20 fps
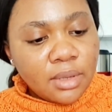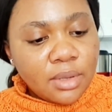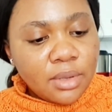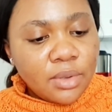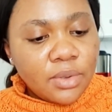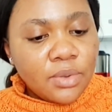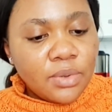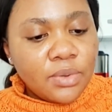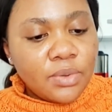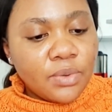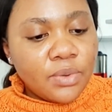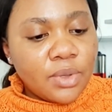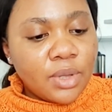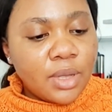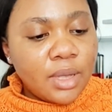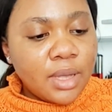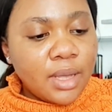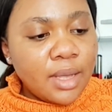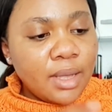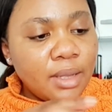
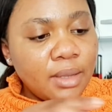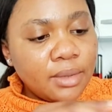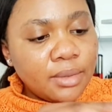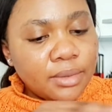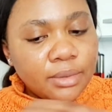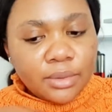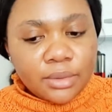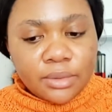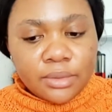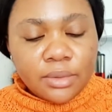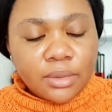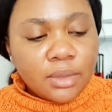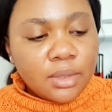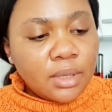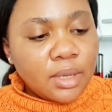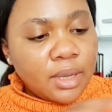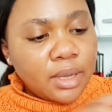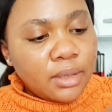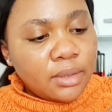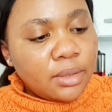Okay, and
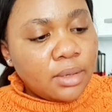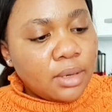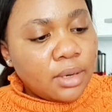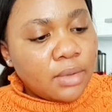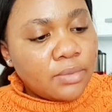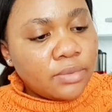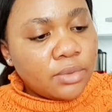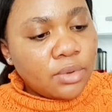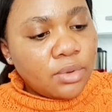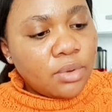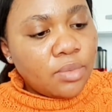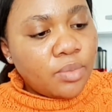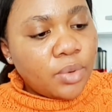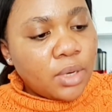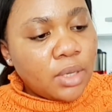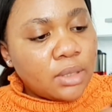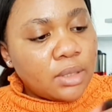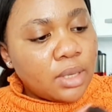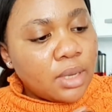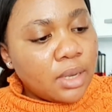then you have to open
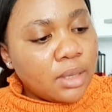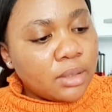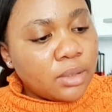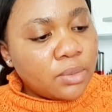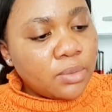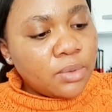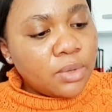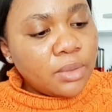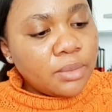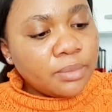it here as well.